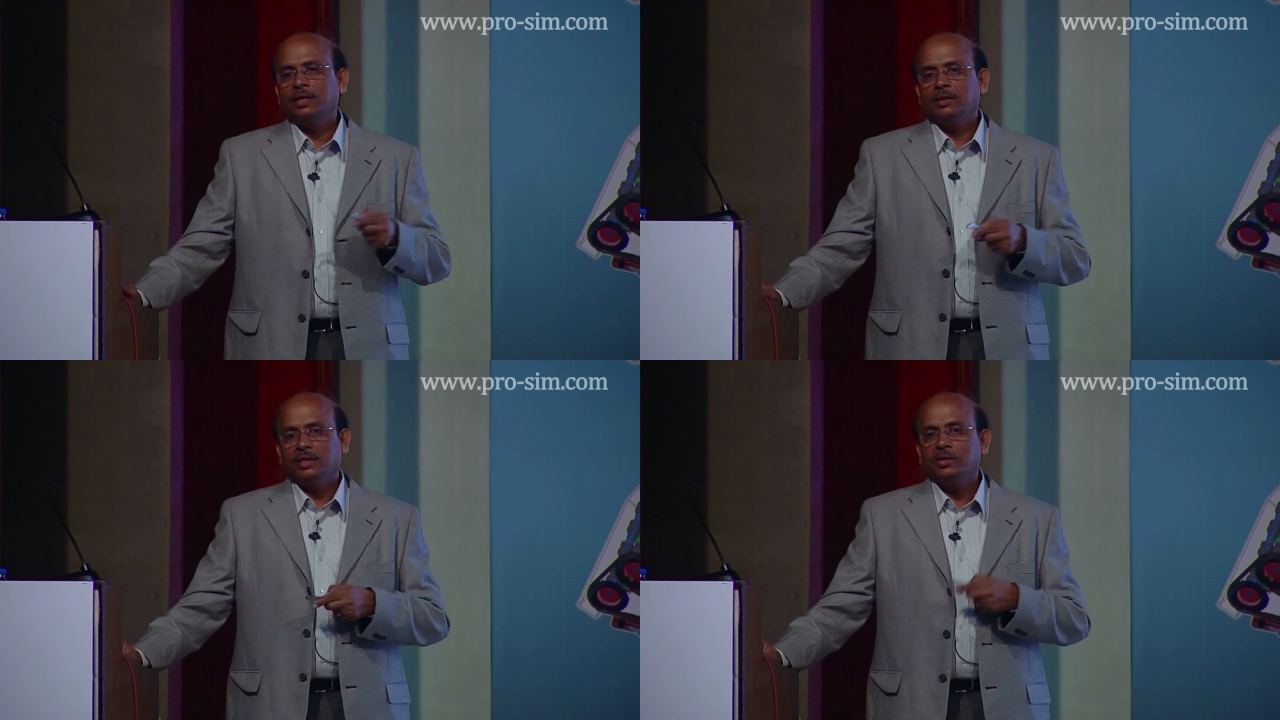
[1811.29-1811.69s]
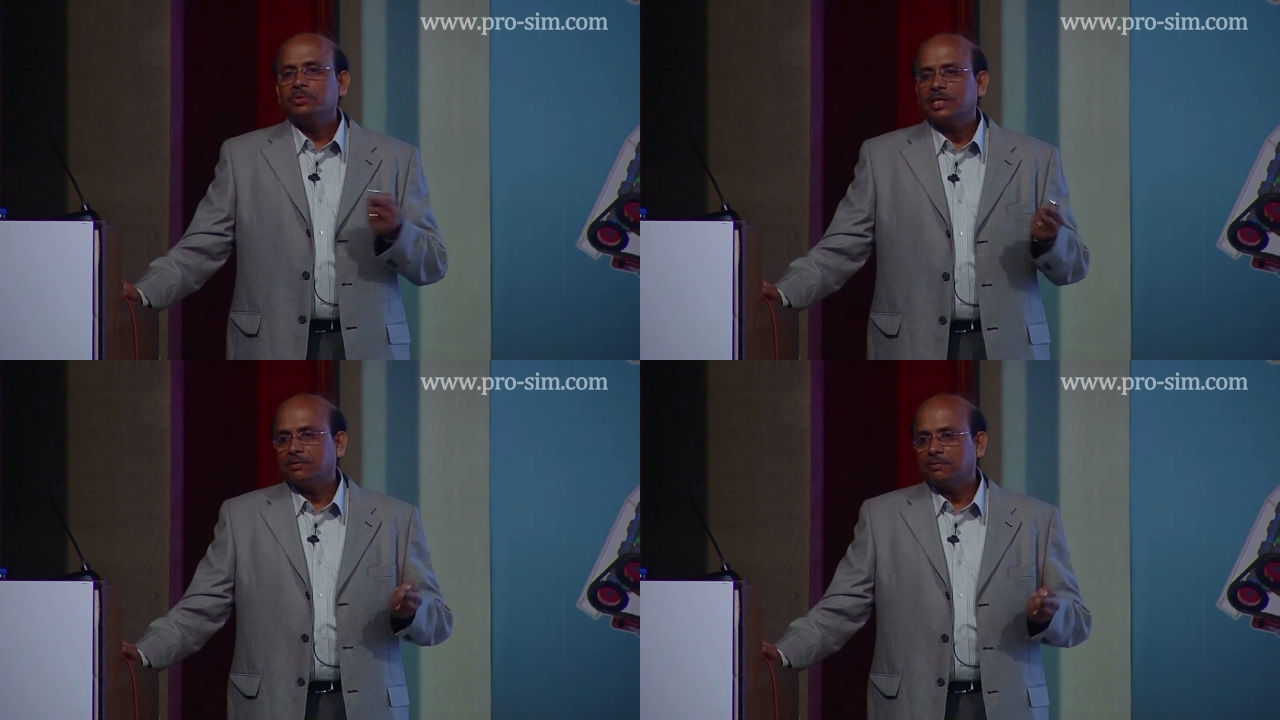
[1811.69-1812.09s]
the new
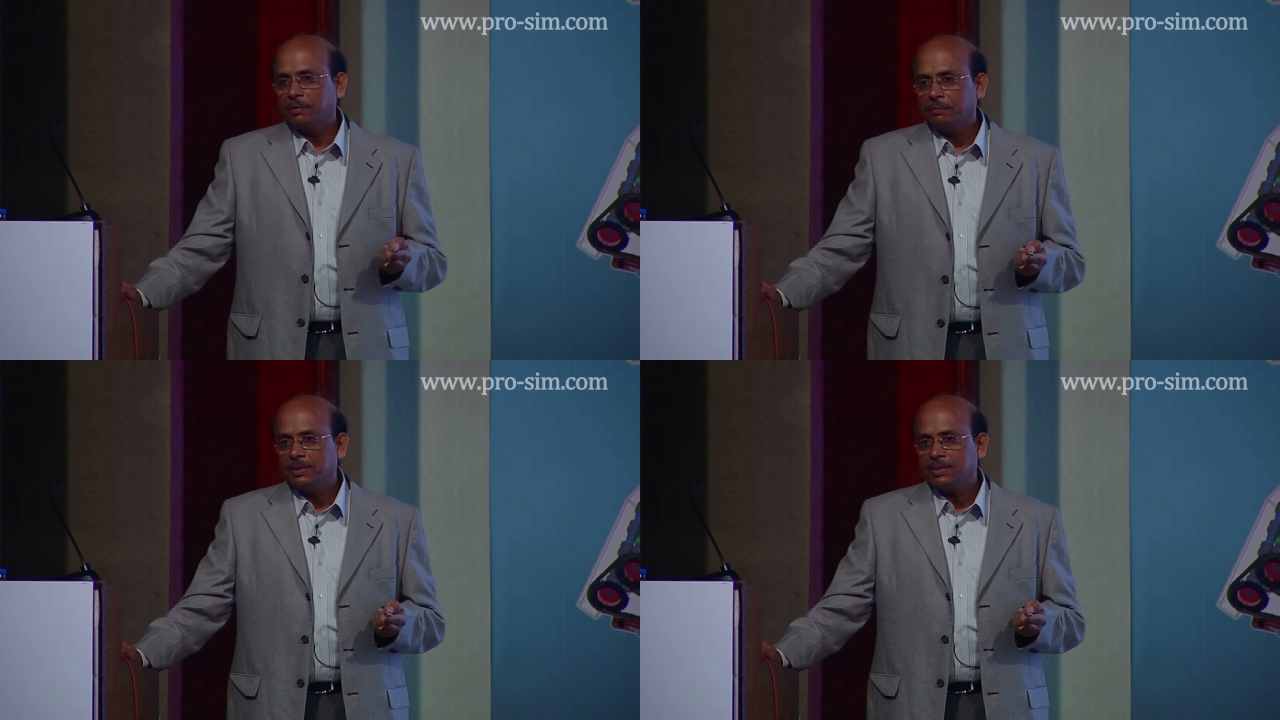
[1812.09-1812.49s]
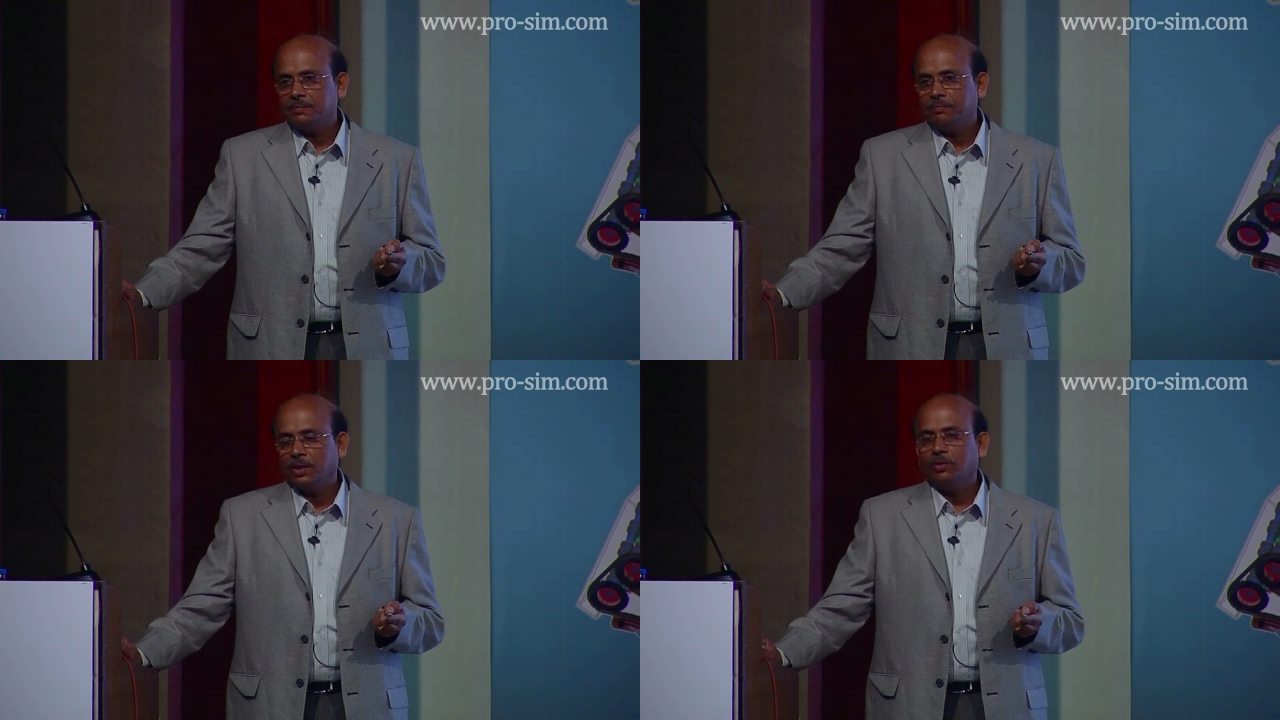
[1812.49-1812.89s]
set of weapons,
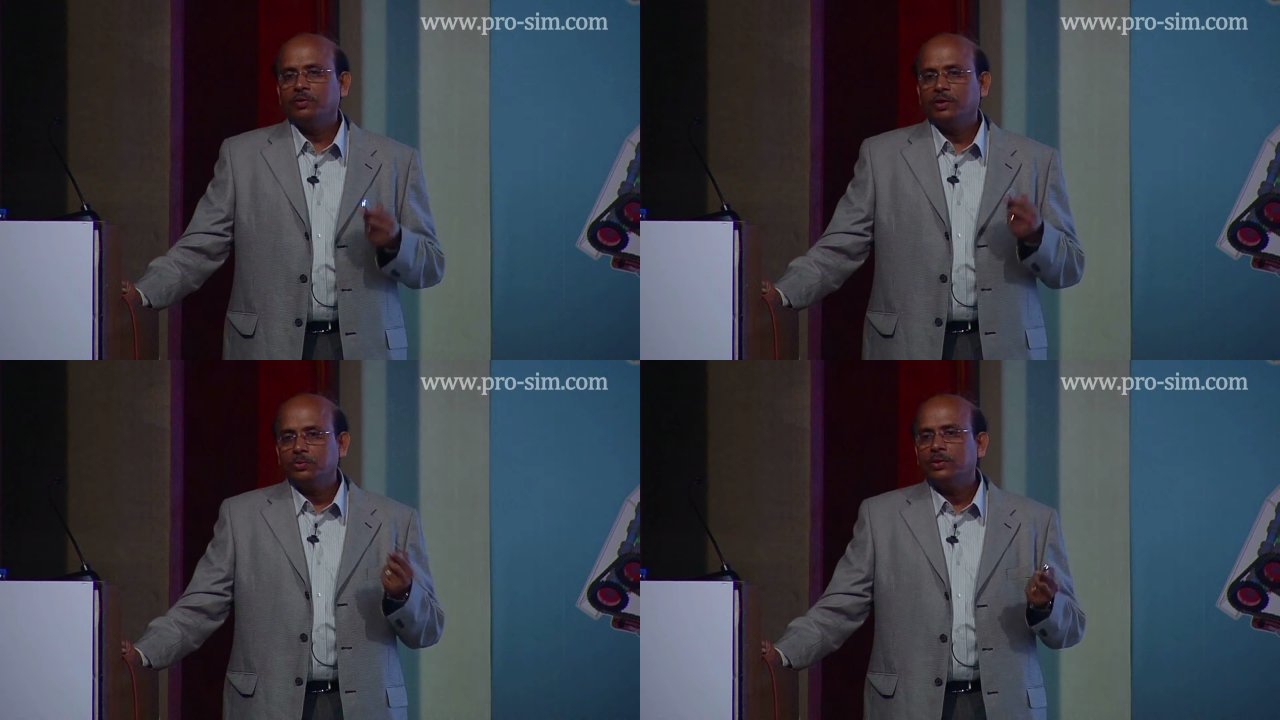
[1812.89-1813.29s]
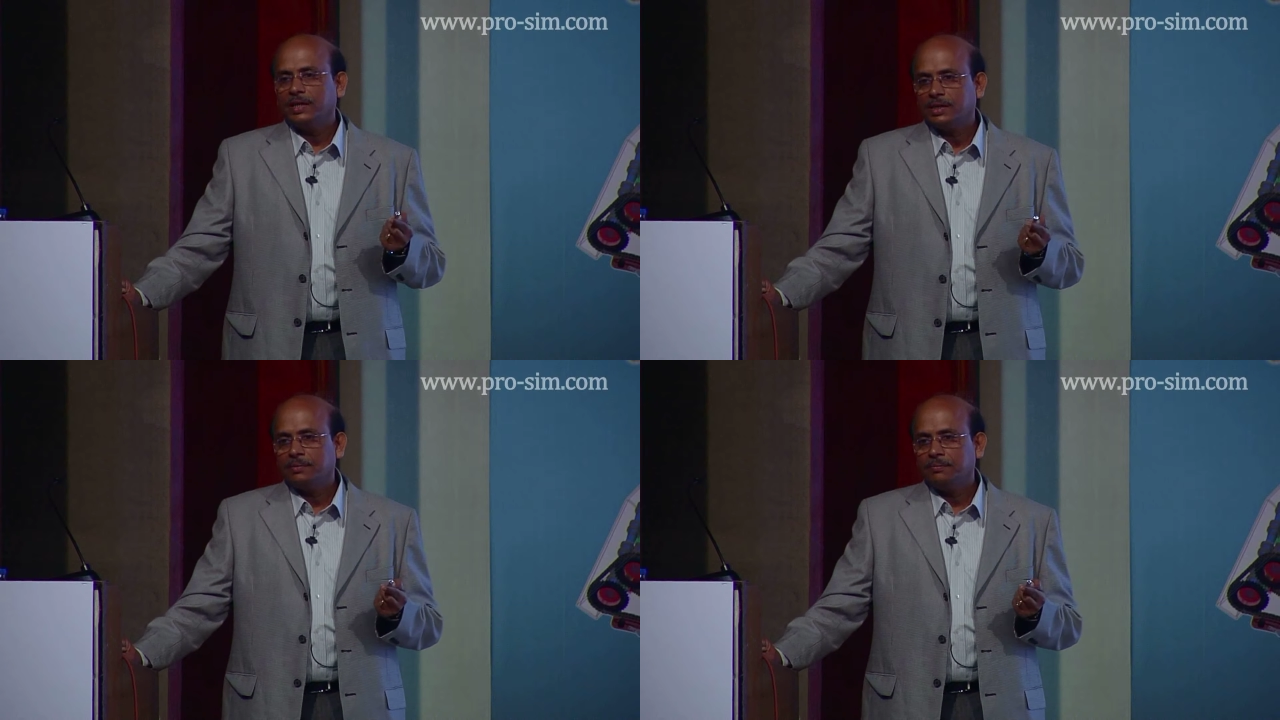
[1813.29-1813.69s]
how do we do that?